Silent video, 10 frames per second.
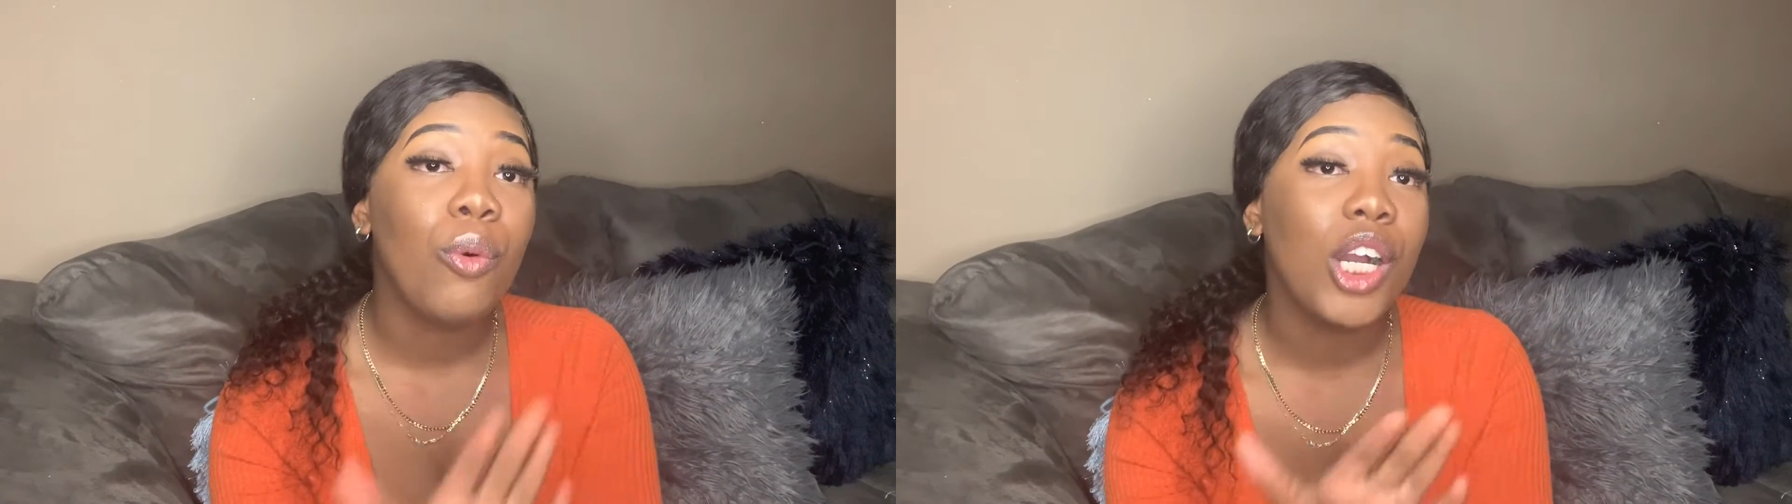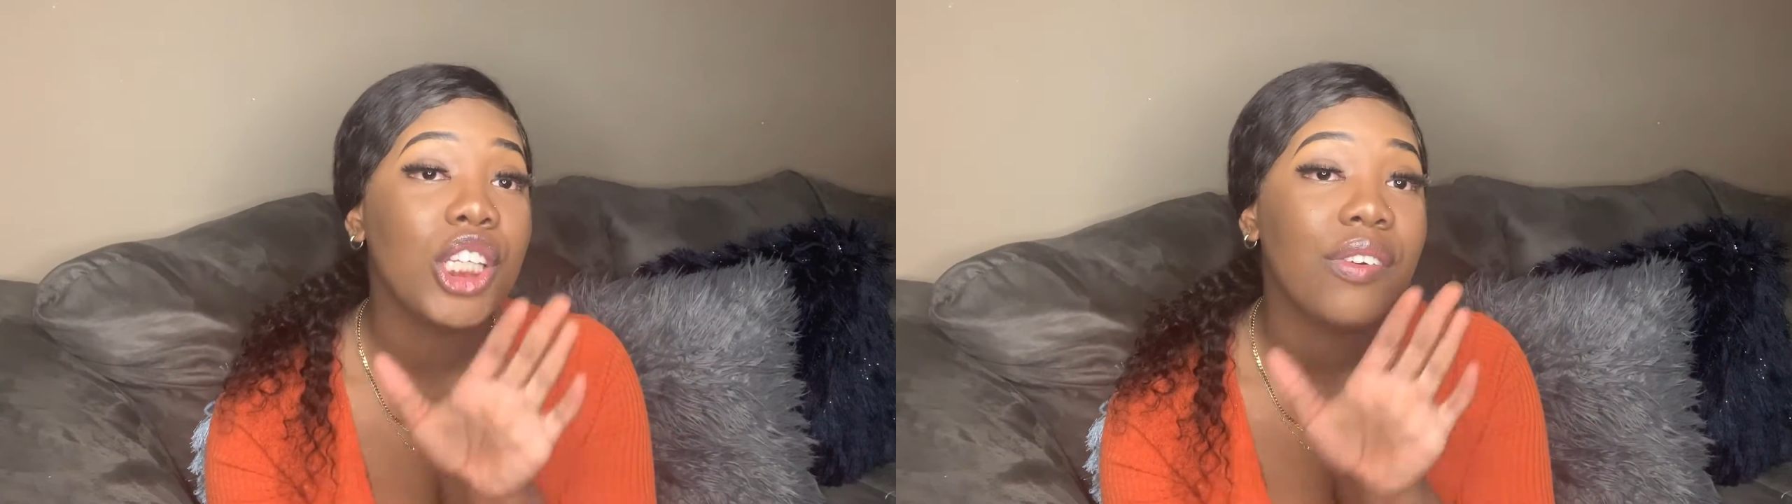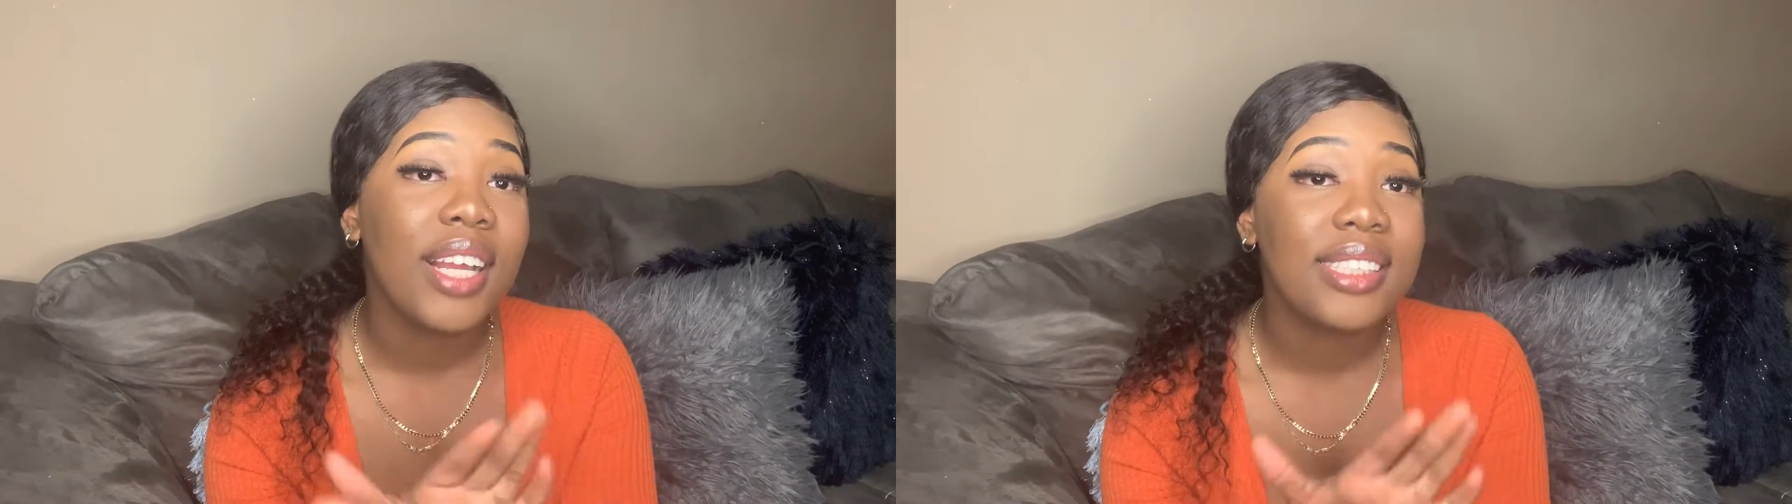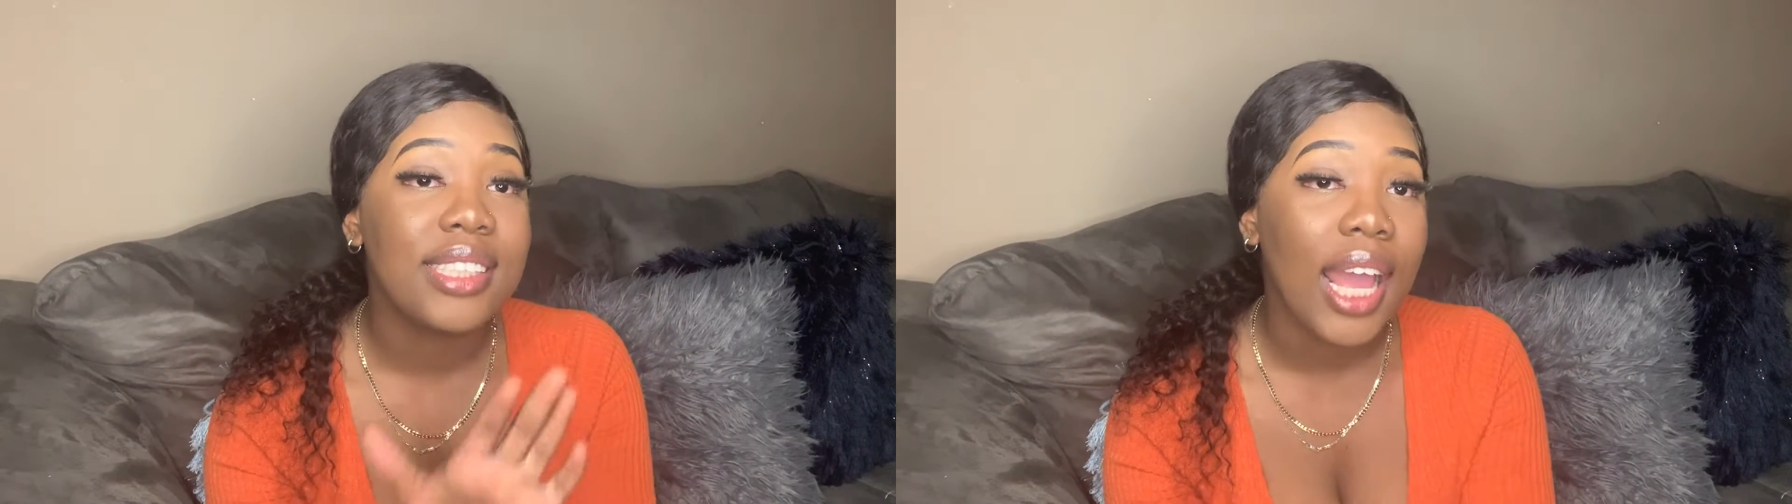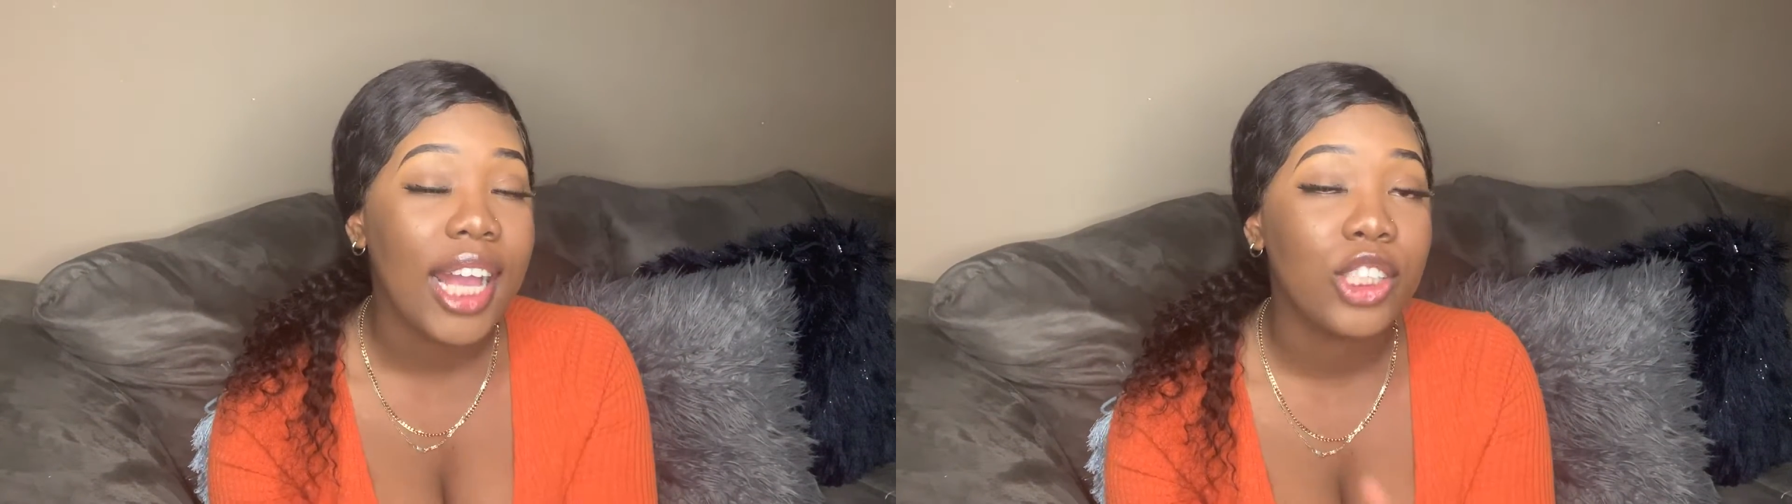point three
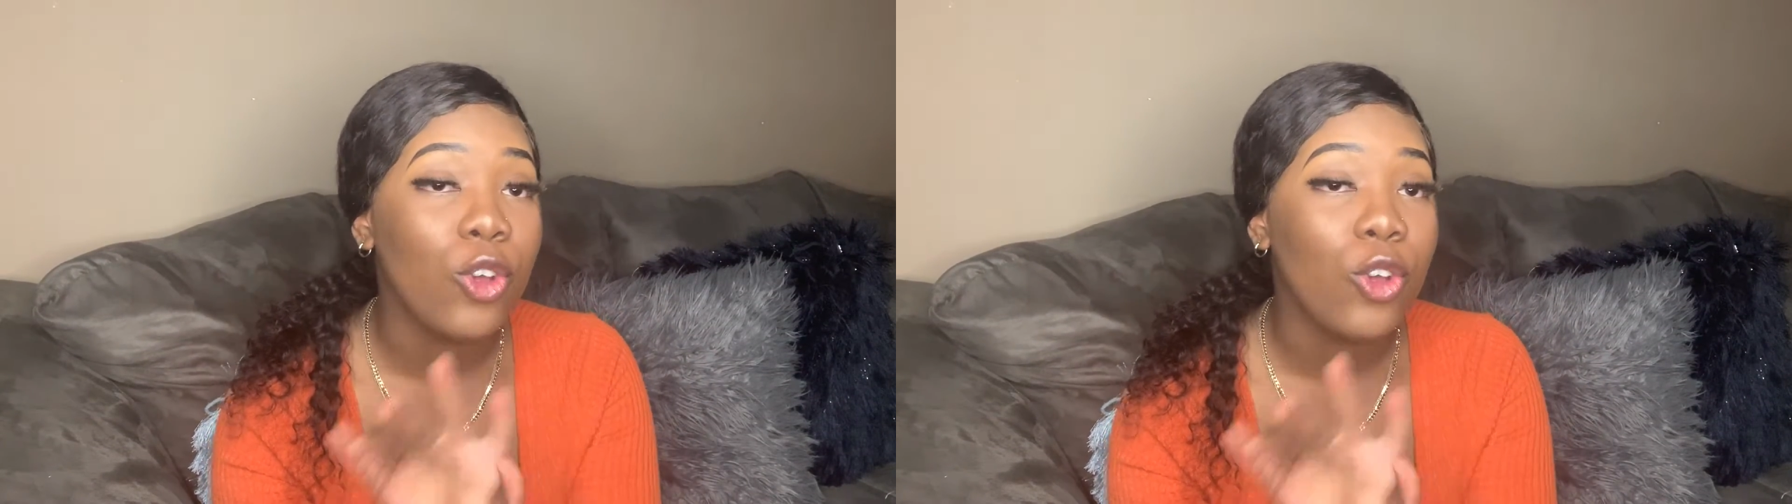seconds,